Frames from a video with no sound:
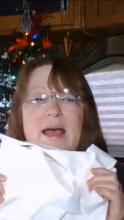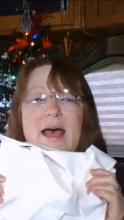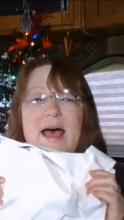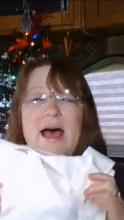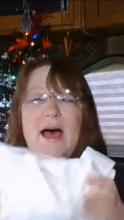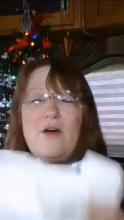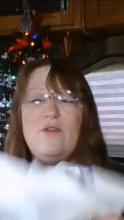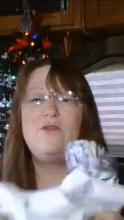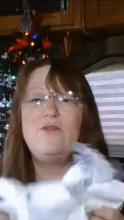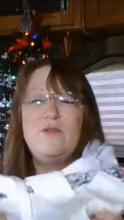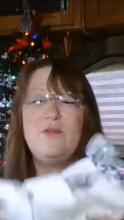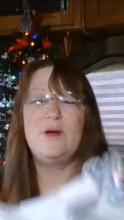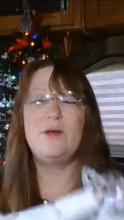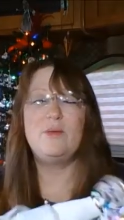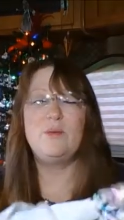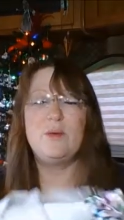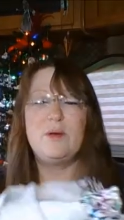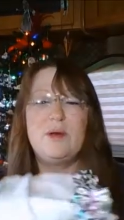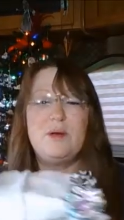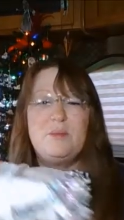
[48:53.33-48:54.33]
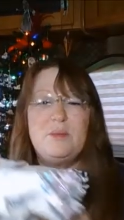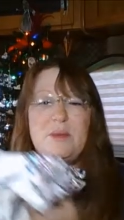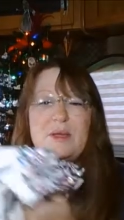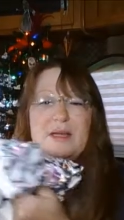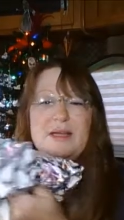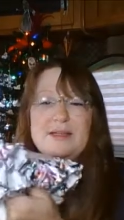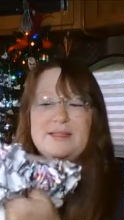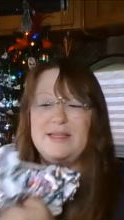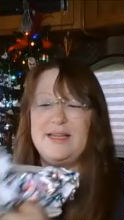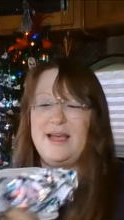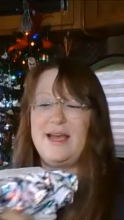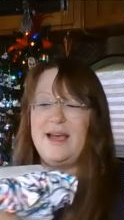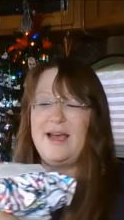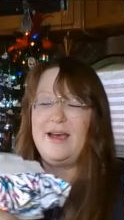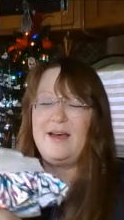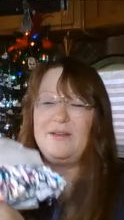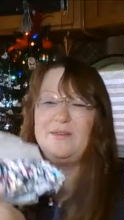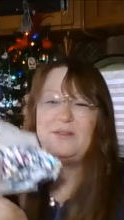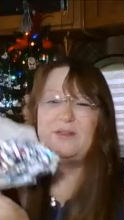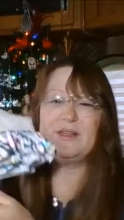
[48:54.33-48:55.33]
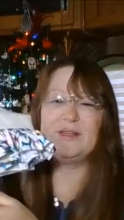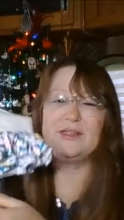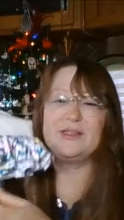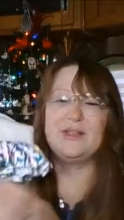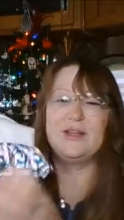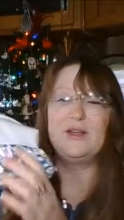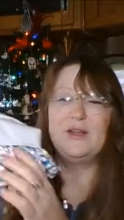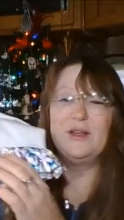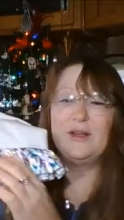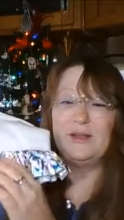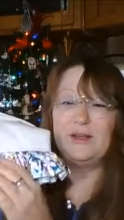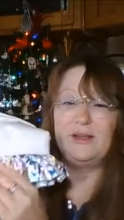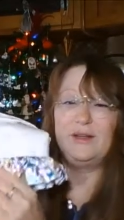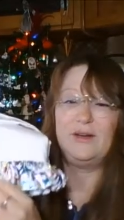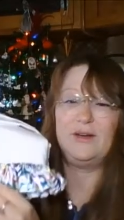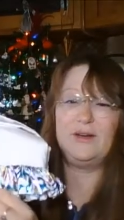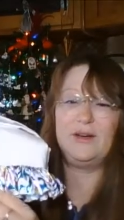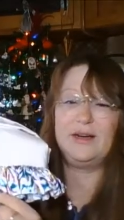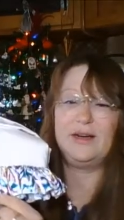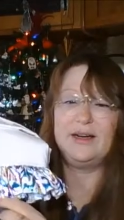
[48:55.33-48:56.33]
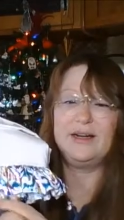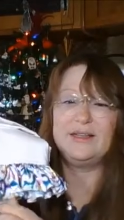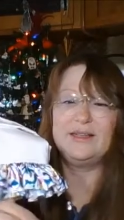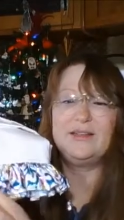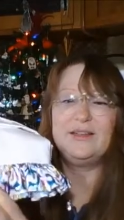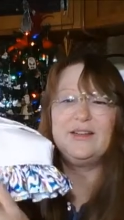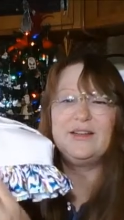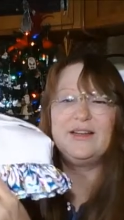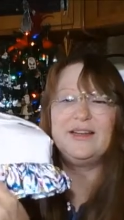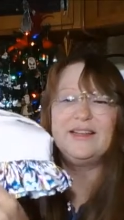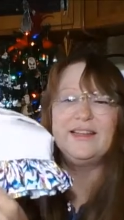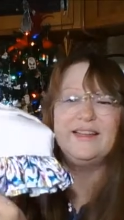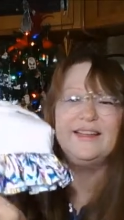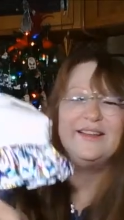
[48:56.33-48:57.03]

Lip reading: how fun would it be to have this glorious, look.